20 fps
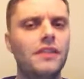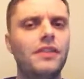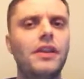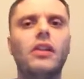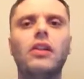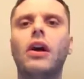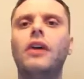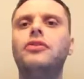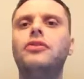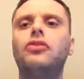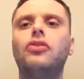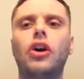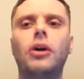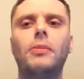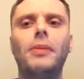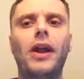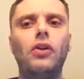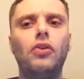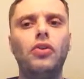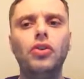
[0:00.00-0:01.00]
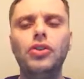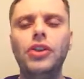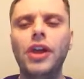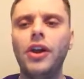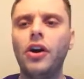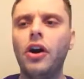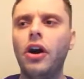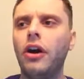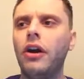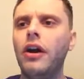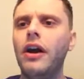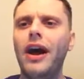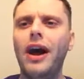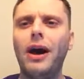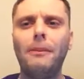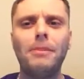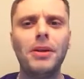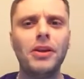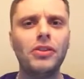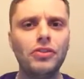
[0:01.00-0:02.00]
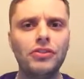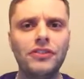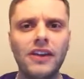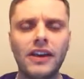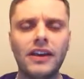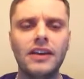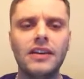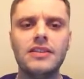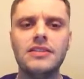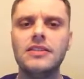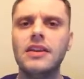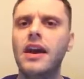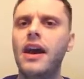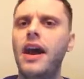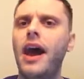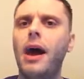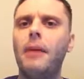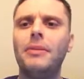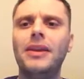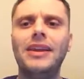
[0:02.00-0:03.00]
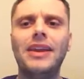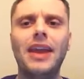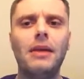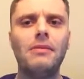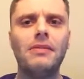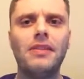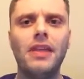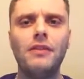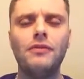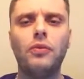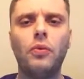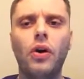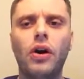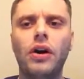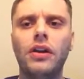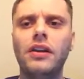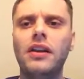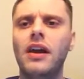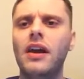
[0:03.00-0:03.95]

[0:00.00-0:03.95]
They love to talk about how good they are, how big their dick is, how many games they've won,